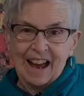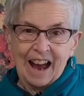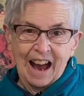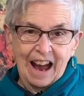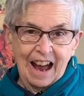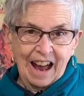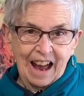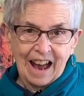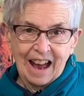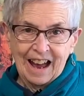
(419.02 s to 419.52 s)

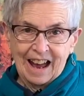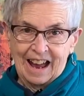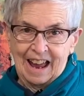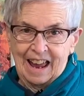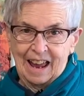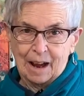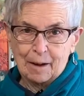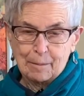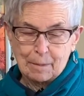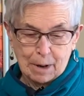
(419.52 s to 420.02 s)
Hi,
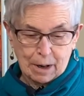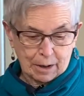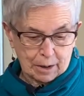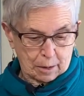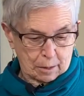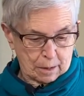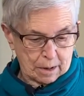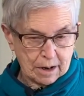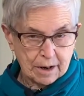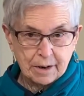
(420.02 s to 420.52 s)
I'm Margot
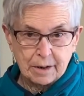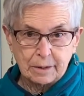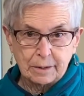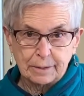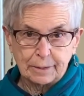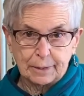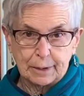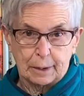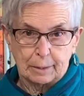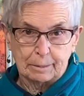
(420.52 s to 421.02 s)
Arnold
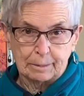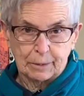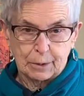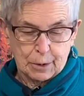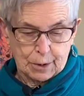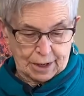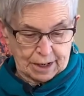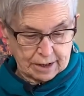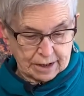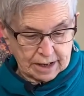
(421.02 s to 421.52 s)
from Cornelia